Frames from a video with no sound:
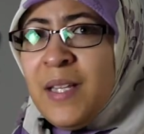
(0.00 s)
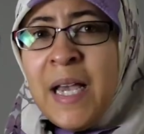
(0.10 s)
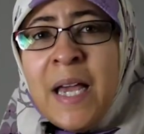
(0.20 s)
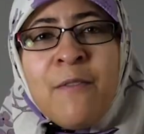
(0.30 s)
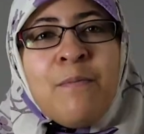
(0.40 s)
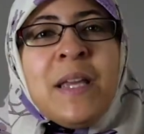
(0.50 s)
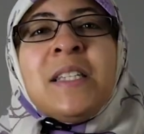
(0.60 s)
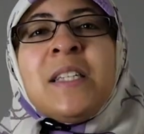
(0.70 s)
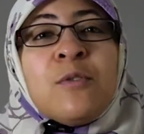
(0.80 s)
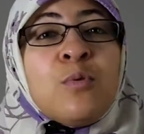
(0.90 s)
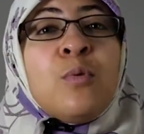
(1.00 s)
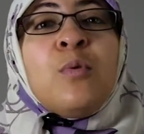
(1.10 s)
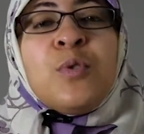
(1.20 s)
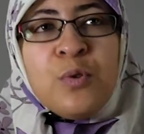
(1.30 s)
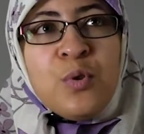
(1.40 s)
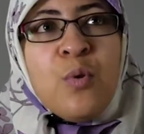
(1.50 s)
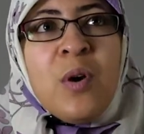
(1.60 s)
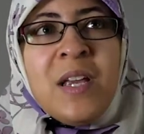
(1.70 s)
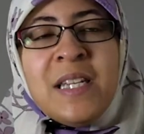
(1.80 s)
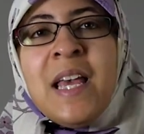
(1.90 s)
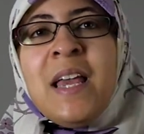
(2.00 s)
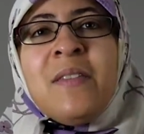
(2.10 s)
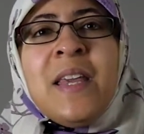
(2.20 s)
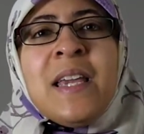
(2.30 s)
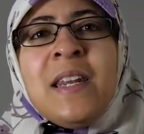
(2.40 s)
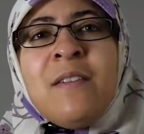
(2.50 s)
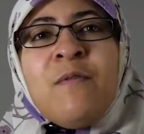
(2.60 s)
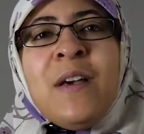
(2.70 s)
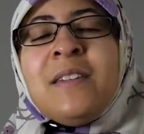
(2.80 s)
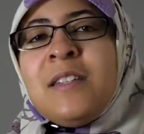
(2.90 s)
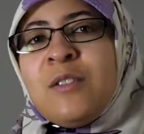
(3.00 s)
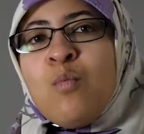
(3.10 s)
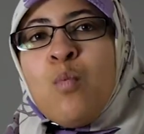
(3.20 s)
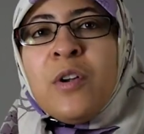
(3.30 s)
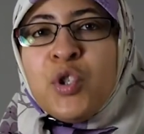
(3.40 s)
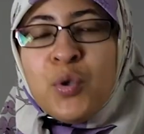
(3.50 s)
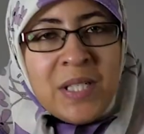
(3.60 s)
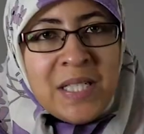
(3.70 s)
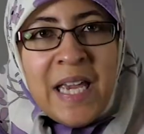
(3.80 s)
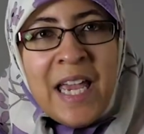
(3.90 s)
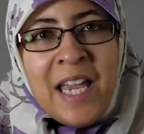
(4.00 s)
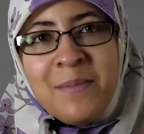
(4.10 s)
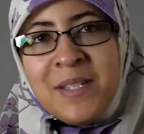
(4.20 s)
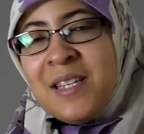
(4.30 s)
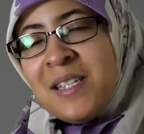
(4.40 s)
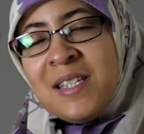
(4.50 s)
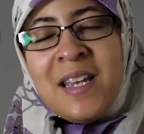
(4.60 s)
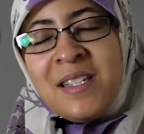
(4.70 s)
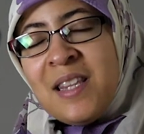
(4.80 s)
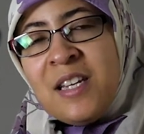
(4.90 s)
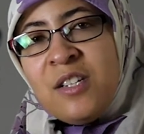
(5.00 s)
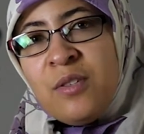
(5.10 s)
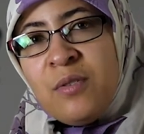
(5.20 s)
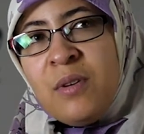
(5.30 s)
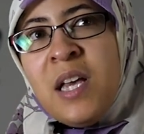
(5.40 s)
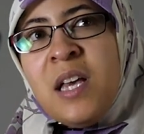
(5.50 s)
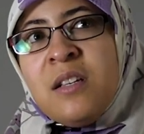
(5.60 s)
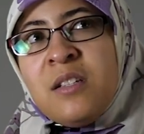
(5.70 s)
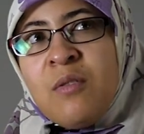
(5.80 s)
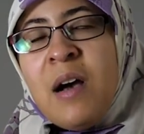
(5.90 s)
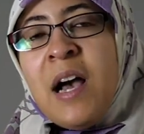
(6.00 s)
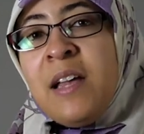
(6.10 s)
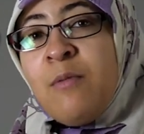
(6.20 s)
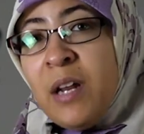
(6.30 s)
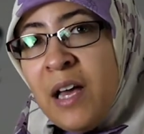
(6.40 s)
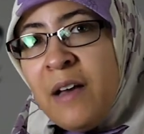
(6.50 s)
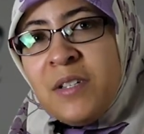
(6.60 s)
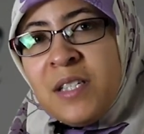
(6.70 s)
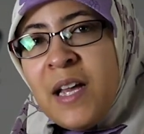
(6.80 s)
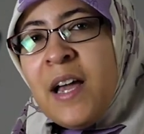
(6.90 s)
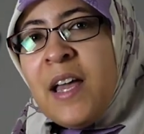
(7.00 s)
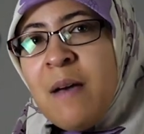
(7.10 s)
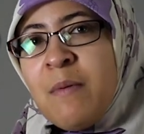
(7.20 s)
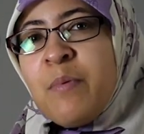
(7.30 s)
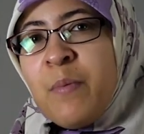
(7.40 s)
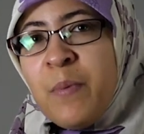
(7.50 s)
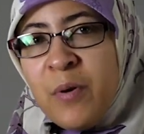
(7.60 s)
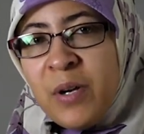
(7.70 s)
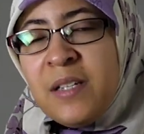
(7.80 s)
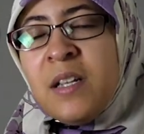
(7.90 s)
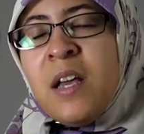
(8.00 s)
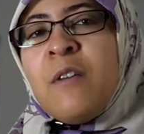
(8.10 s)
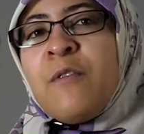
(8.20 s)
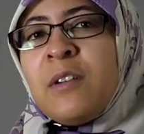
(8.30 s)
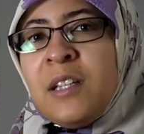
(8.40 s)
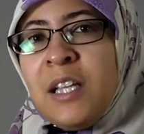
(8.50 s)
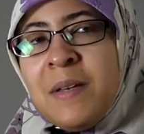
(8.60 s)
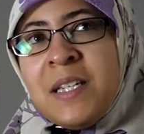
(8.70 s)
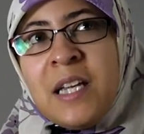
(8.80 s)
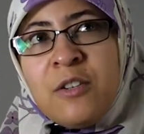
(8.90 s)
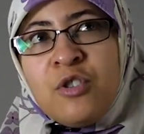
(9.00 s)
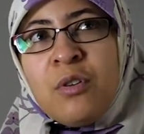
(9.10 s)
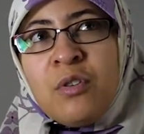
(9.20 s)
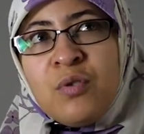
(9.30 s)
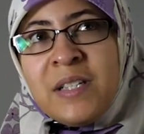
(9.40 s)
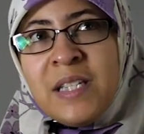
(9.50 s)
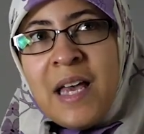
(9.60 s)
kind of basic tools or toys and they can invent these wondrous games and these things that they do. So I would have to say I am a proponent for limiting children's